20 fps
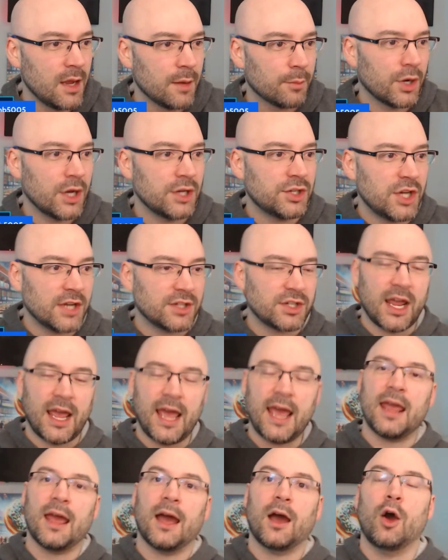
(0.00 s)
Appreciate you.
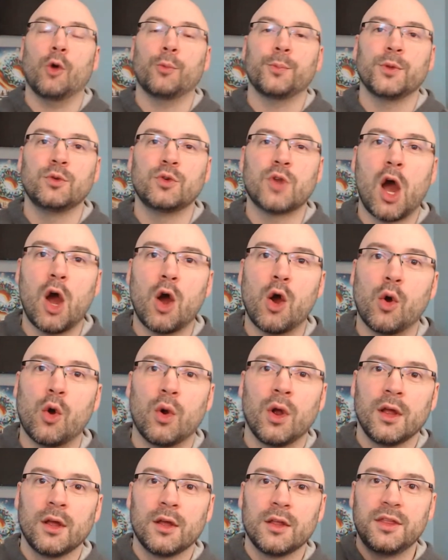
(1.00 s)
Hey, I hope you know
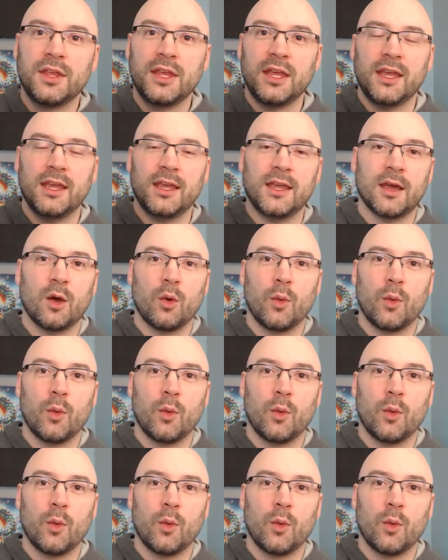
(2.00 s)
the